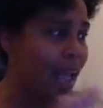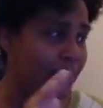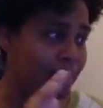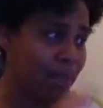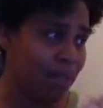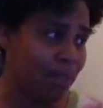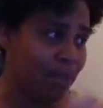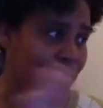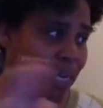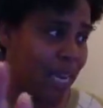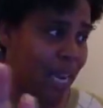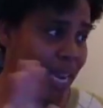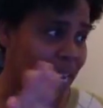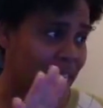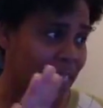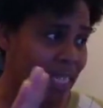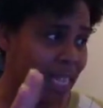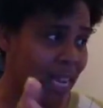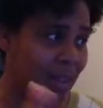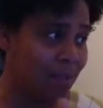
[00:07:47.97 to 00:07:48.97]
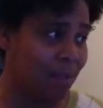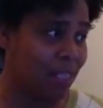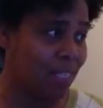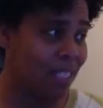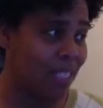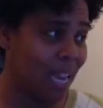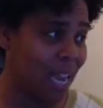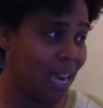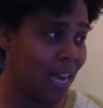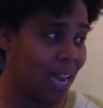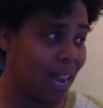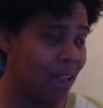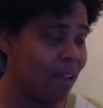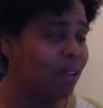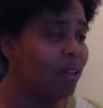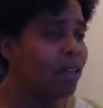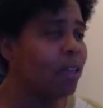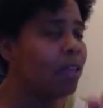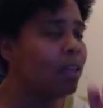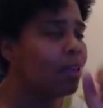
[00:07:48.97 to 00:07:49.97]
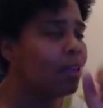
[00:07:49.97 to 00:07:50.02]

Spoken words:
absolutely anything but just hanging out.